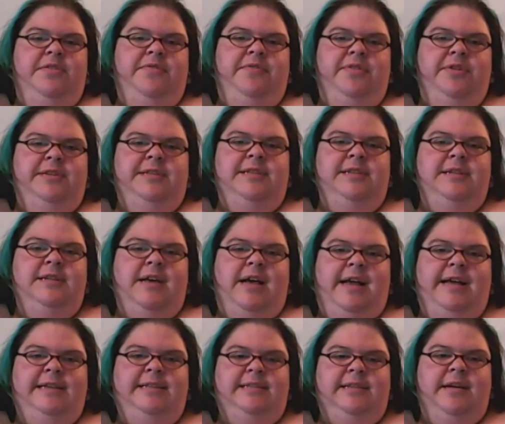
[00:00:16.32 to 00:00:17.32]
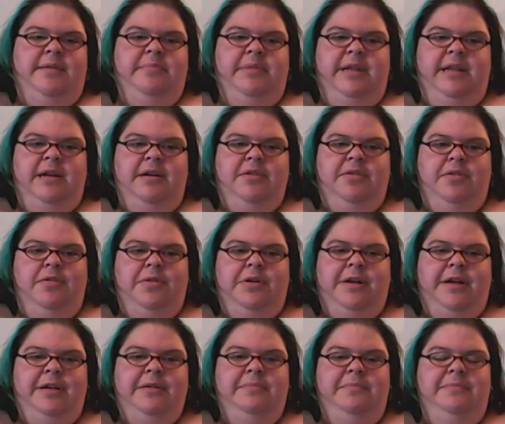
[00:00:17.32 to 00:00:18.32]
of Hooks and Dice. I'm Leela
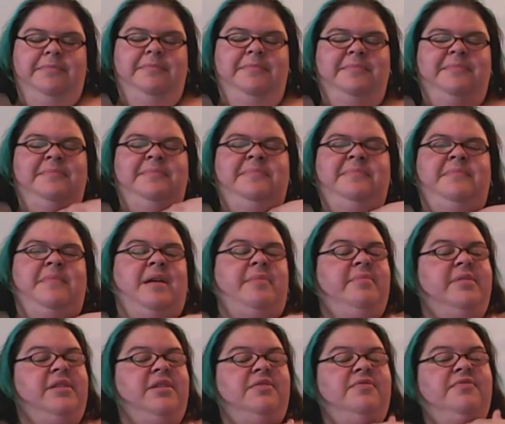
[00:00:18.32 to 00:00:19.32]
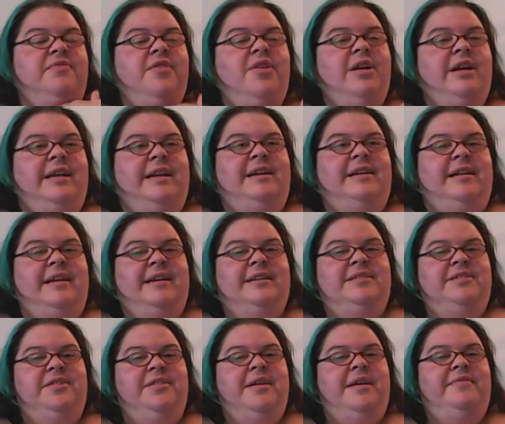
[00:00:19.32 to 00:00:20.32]
Croca. I'm a little froggy today,
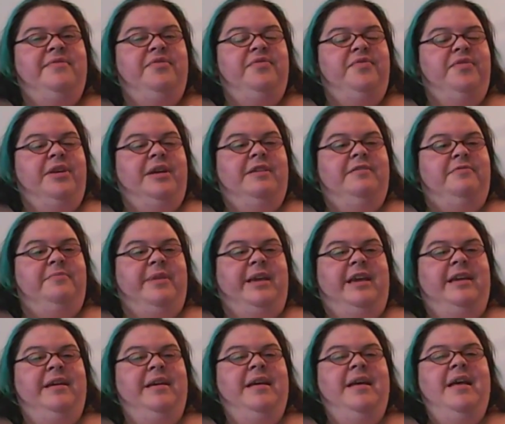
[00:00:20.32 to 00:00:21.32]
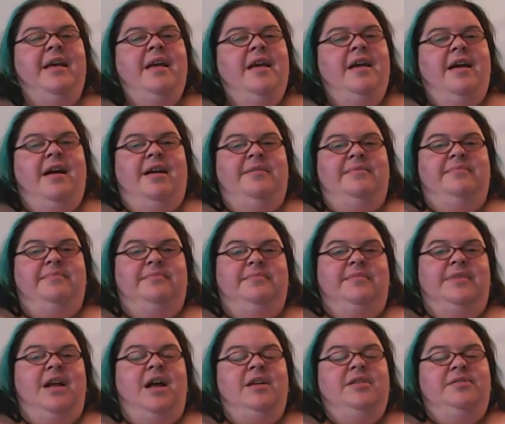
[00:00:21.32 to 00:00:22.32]
so you'll have to forgive me. I'm
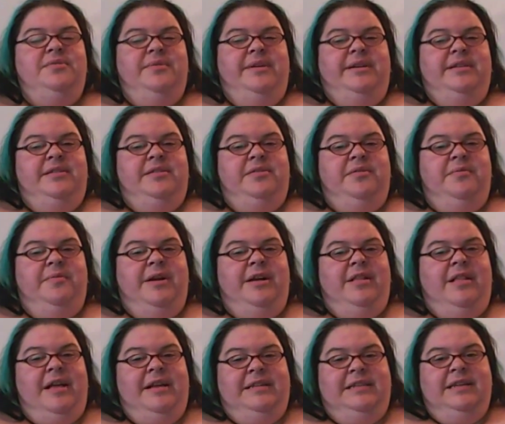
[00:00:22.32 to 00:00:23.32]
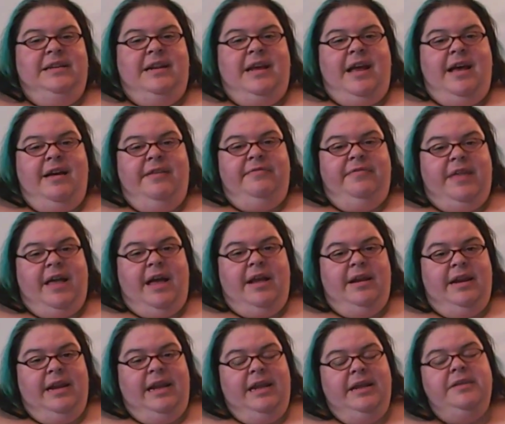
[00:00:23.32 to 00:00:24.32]
not doing so well. I did have
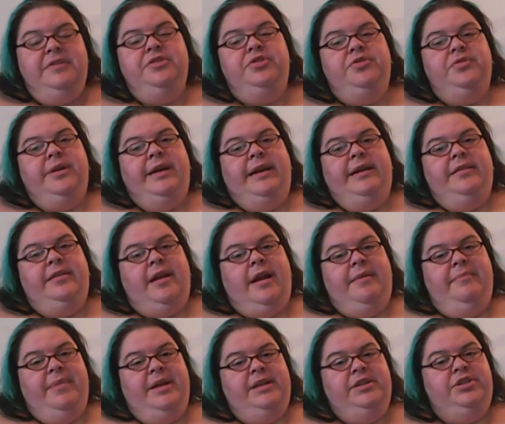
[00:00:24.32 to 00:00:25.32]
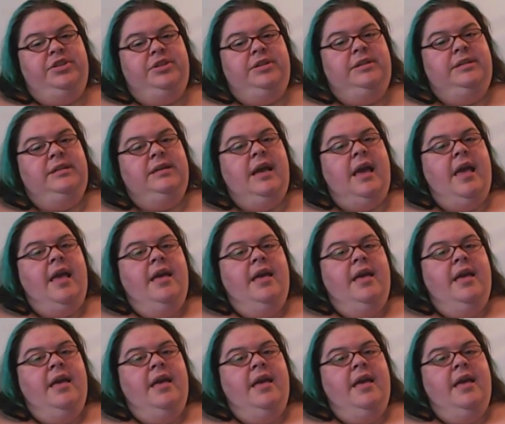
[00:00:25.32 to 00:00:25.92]
that knee injury that I mentioned